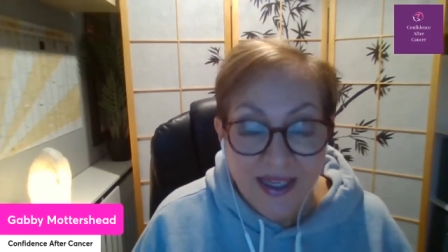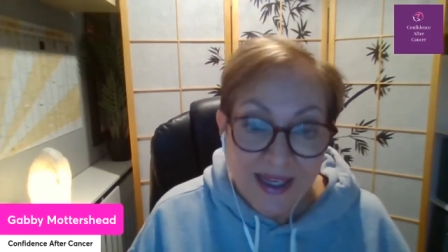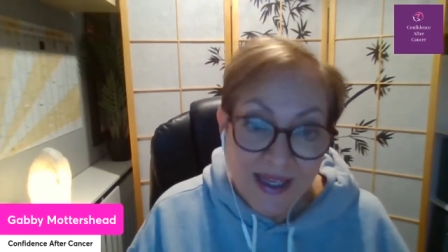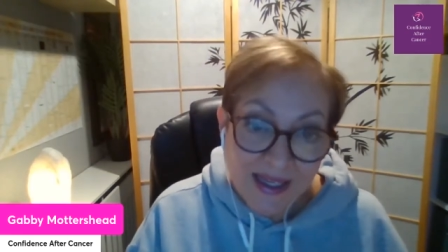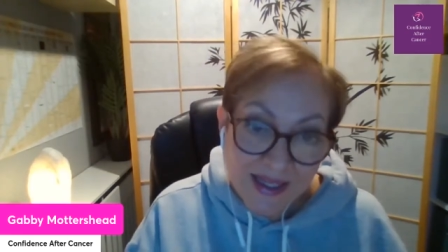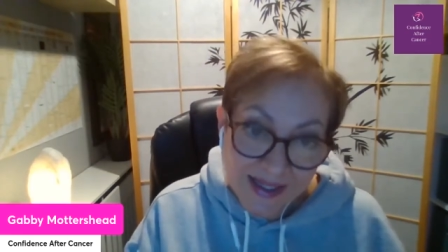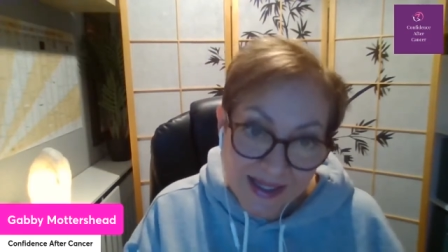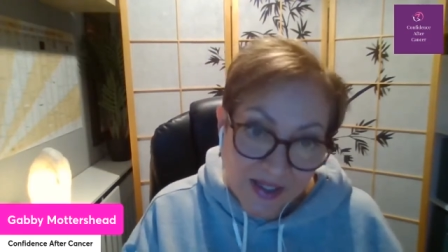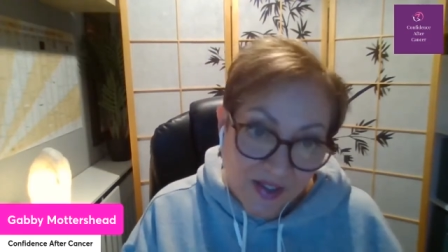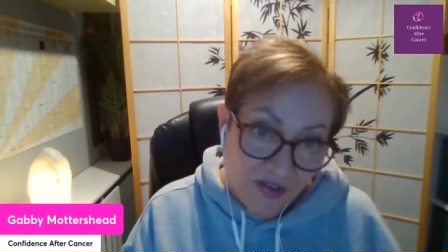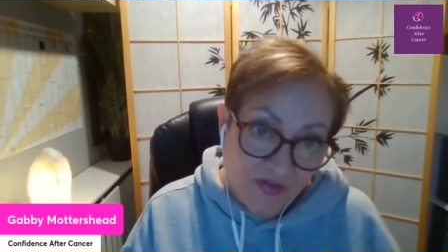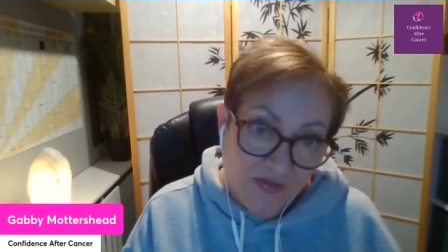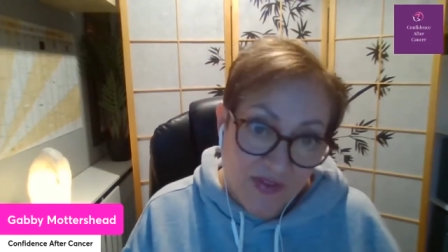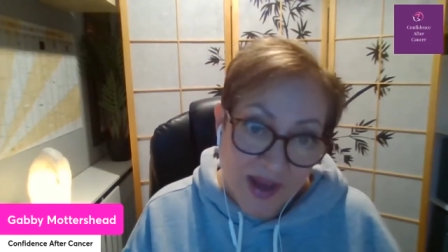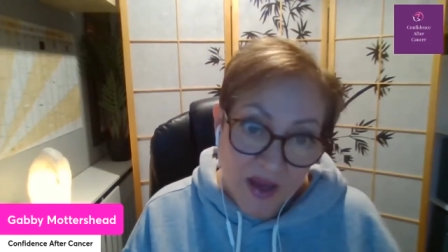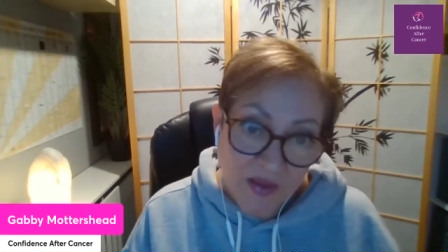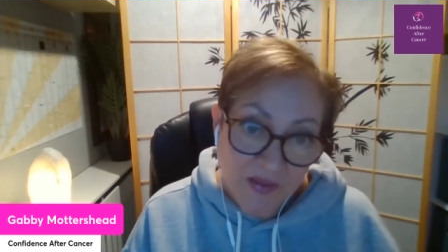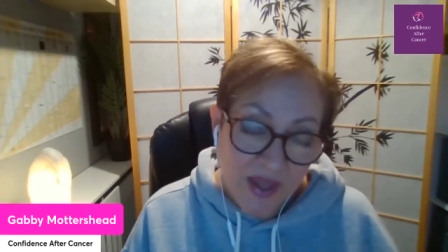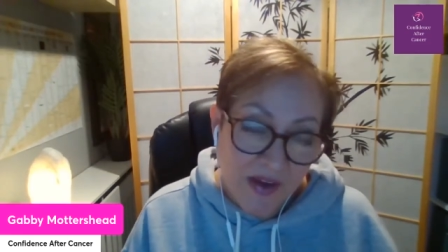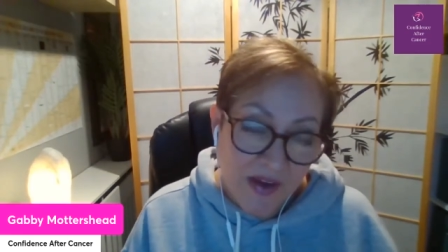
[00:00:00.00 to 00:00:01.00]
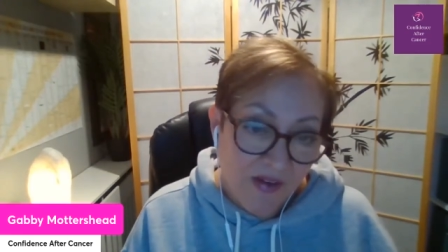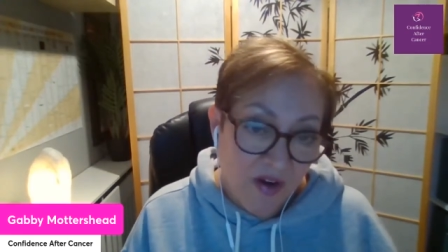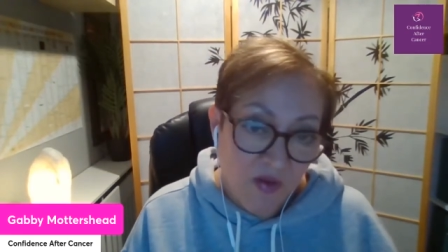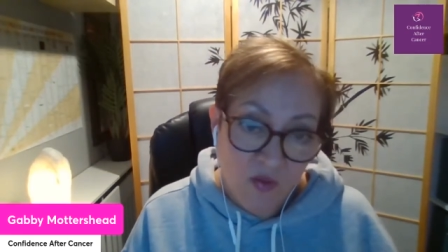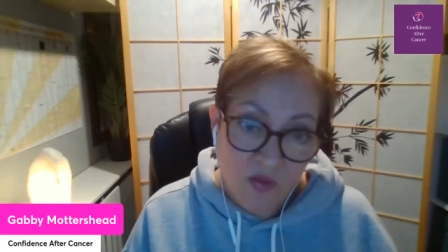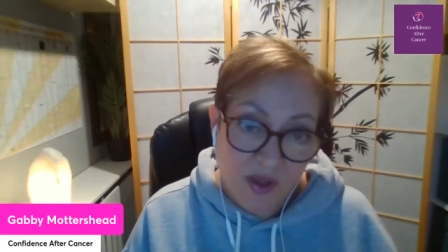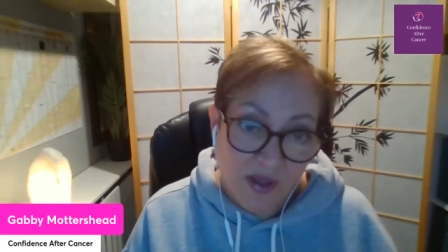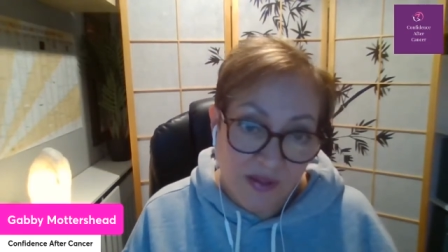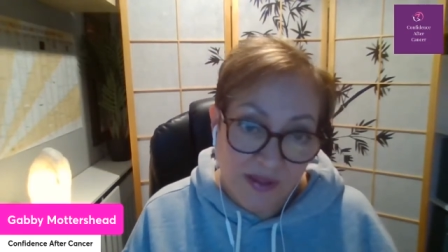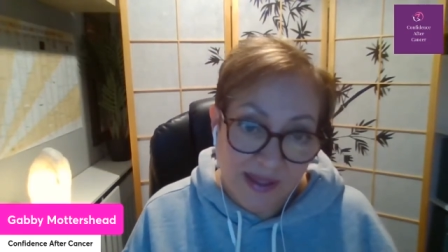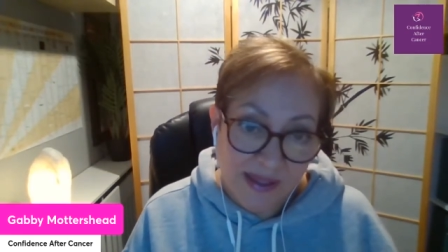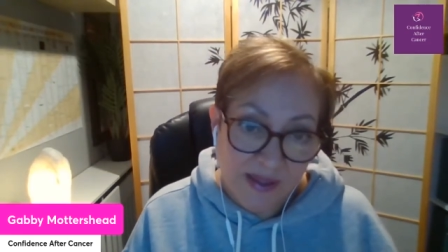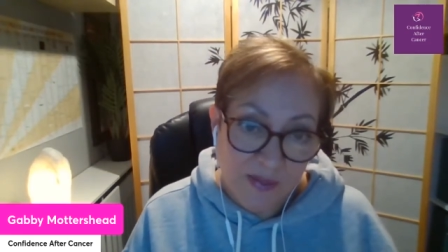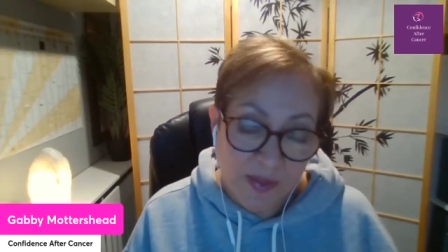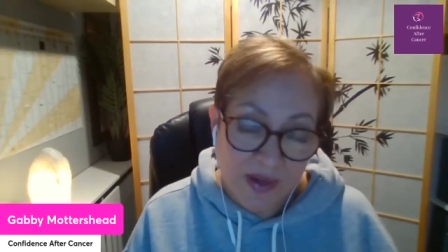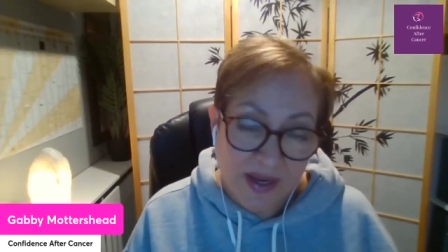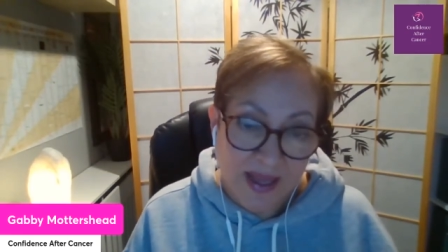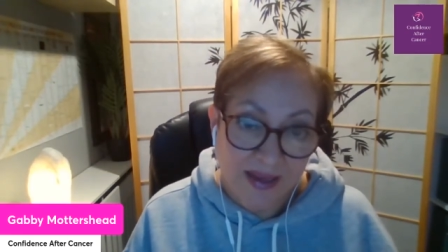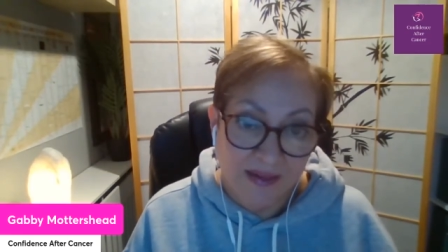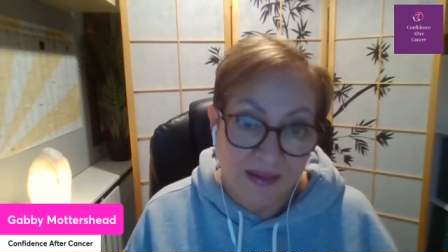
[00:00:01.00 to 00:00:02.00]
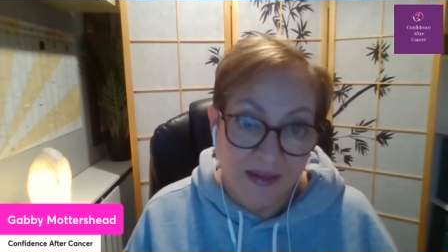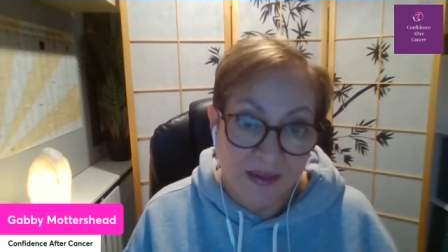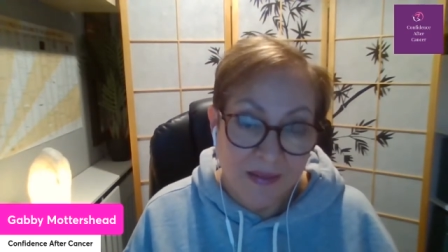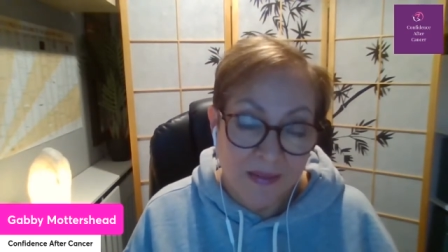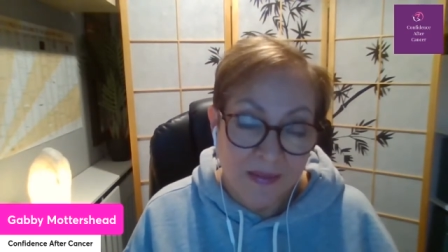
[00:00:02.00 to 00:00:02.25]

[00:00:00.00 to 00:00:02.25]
is to develop their own wellness plan.